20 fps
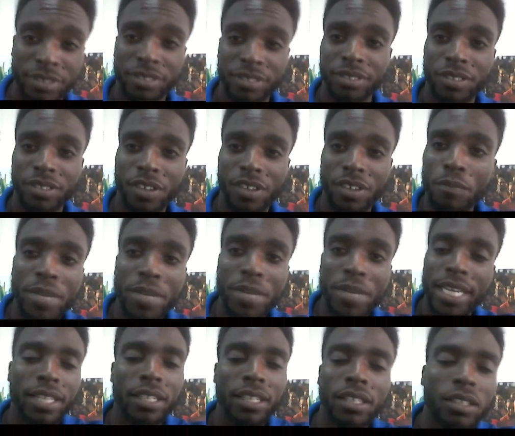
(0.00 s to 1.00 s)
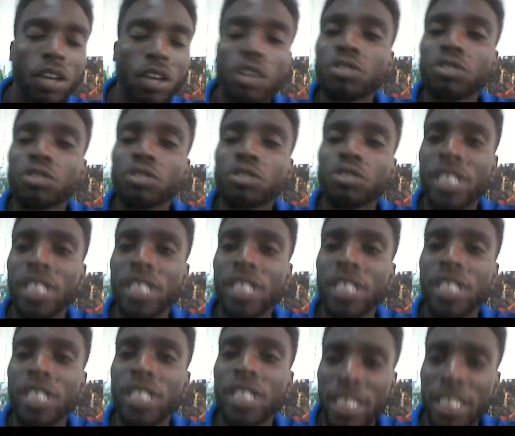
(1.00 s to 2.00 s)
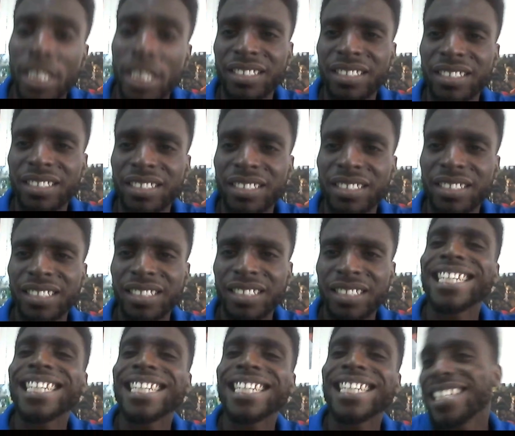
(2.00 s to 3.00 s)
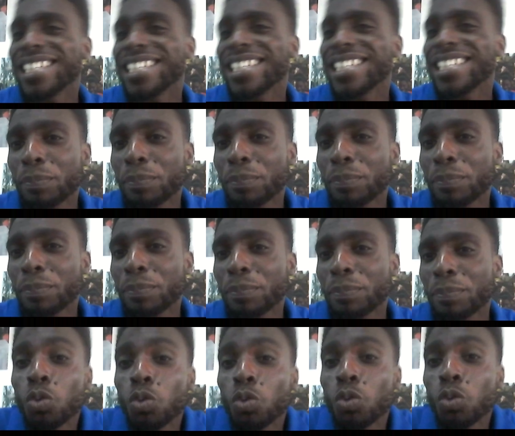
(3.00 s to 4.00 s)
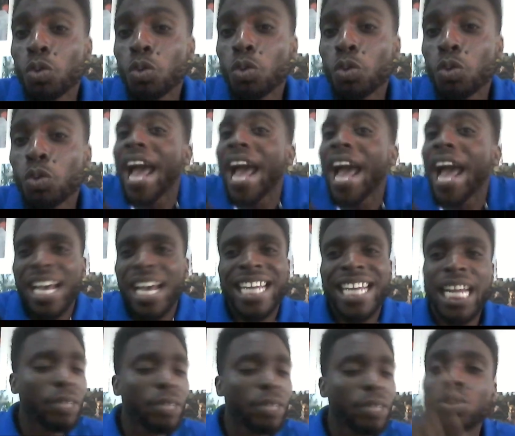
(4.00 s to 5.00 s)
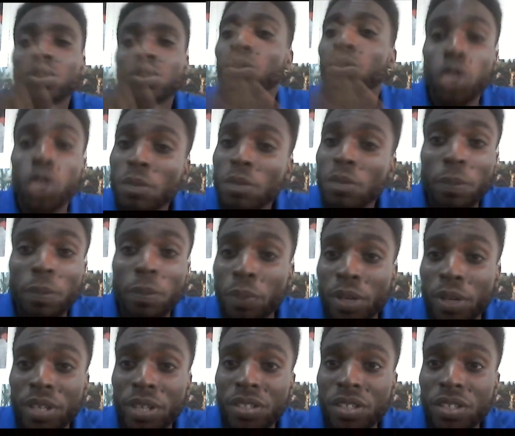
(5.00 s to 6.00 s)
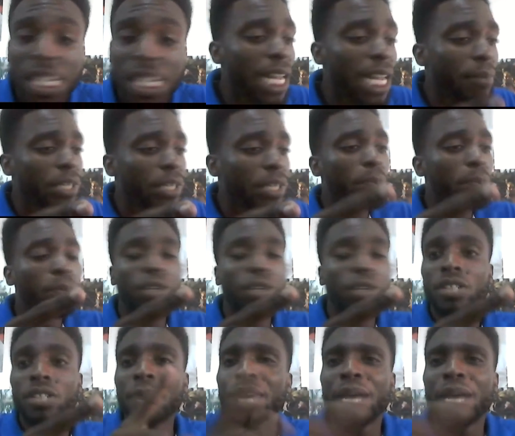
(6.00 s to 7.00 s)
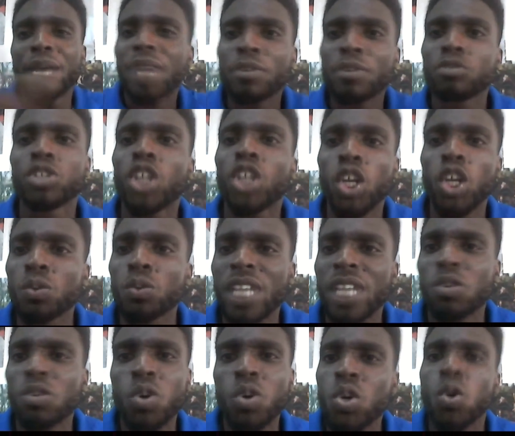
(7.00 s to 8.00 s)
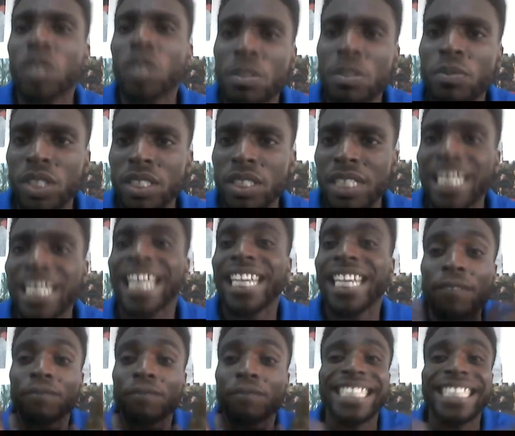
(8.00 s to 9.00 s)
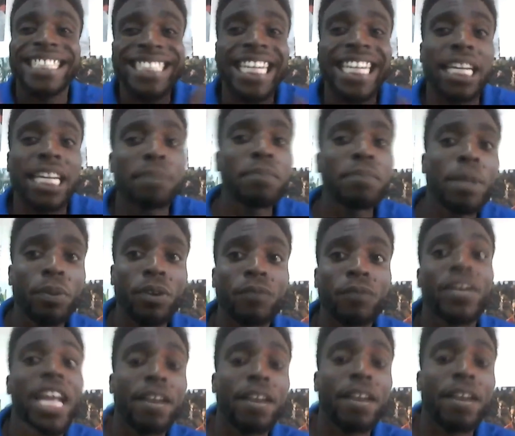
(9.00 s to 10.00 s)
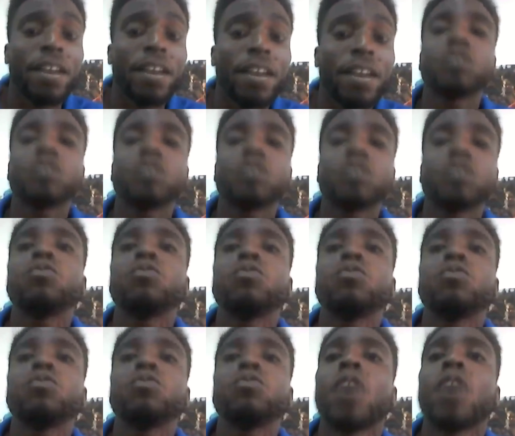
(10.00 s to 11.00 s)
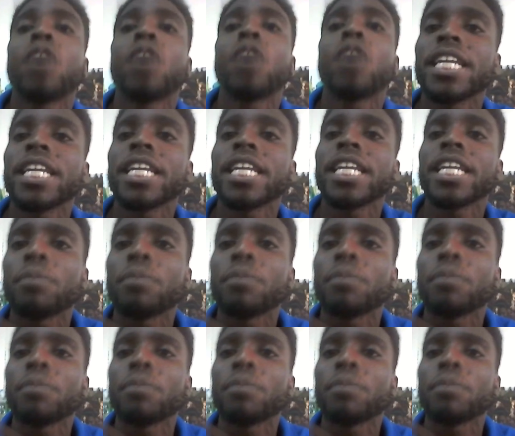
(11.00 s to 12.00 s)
of being contradicted at least 10 persons who I know. And I'm not the most sociable person. I'm not the person, I'm, I'm, I'm a recluse. I don't go out much. And I can find 10 people for everyone they bring. And tell